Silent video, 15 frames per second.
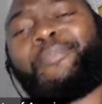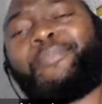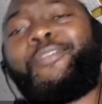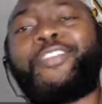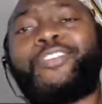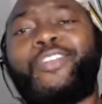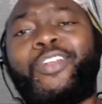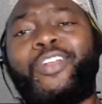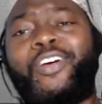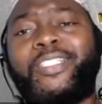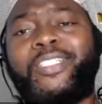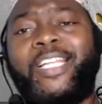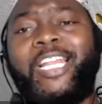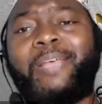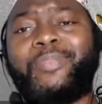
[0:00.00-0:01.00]
Prophet sallallahu
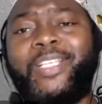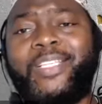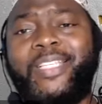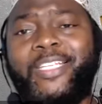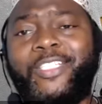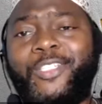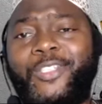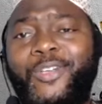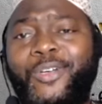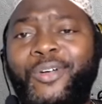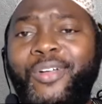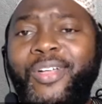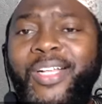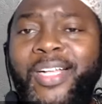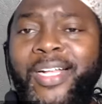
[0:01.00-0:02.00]
alaihi wasallam says that, you know,